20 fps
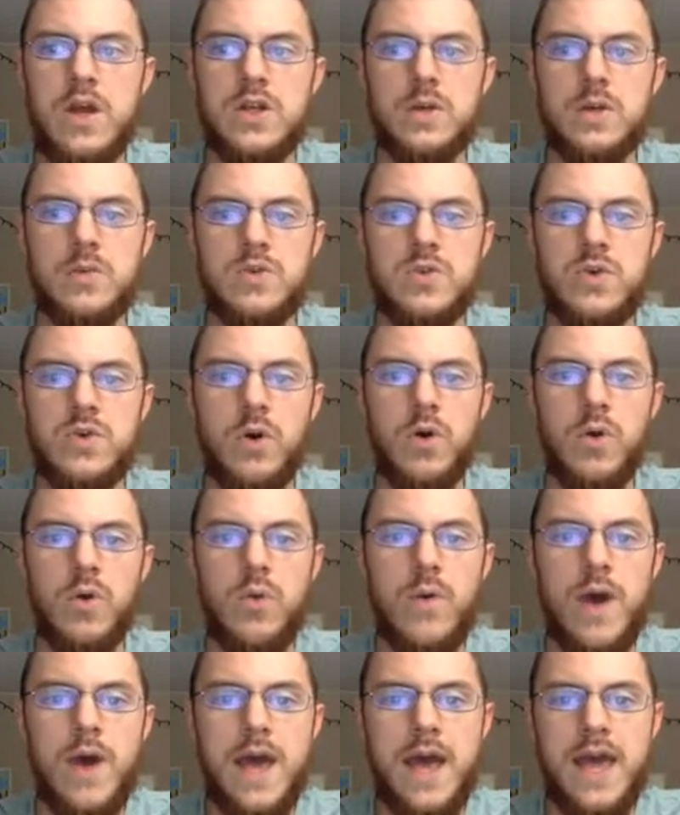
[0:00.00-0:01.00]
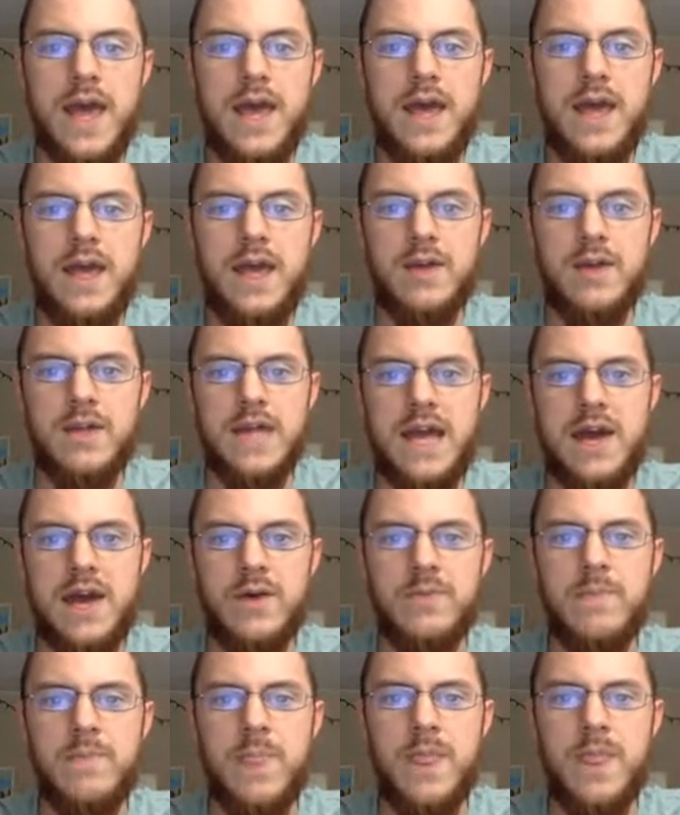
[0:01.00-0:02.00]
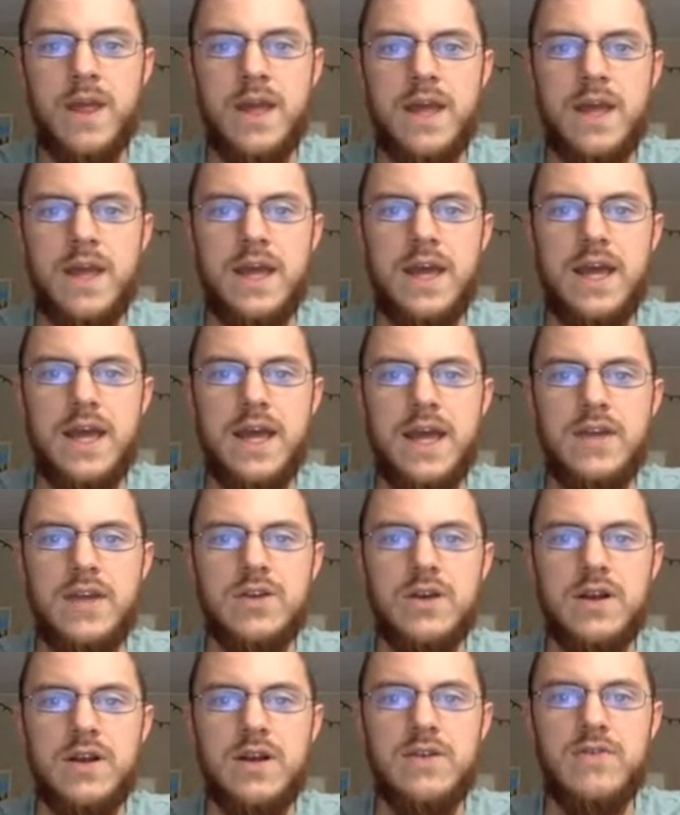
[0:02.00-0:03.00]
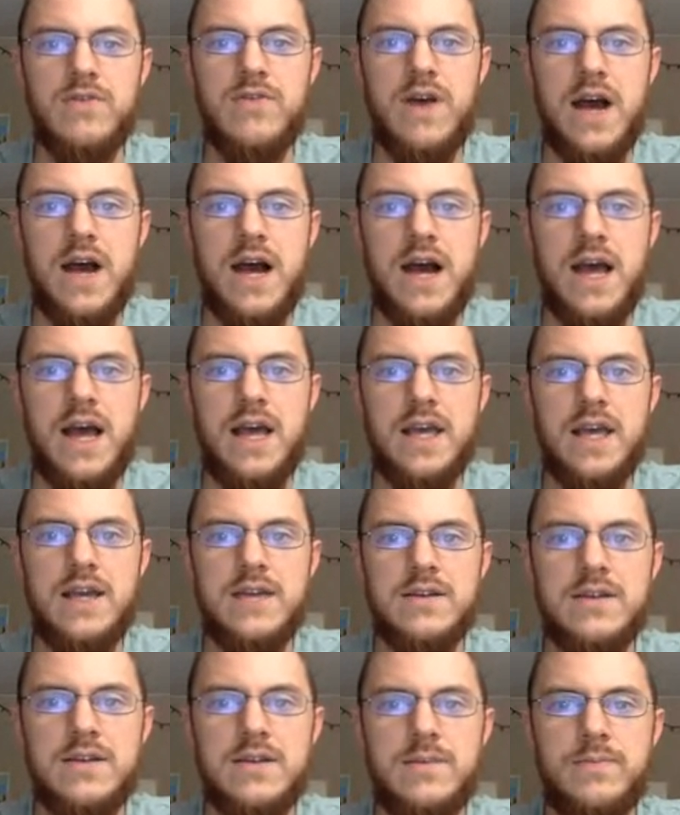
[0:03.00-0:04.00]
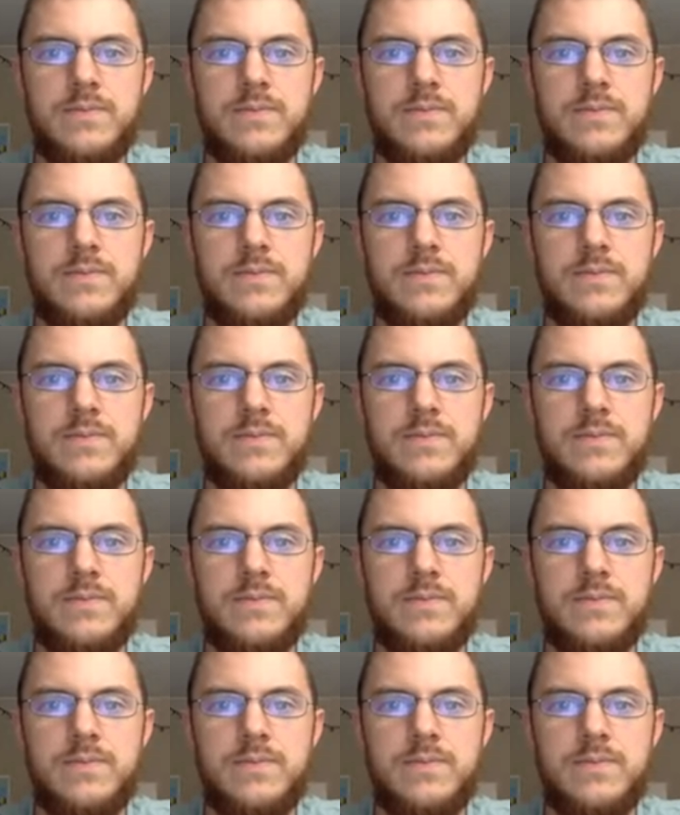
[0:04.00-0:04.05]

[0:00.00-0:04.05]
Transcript: I'm going to scroll way down and you're going to find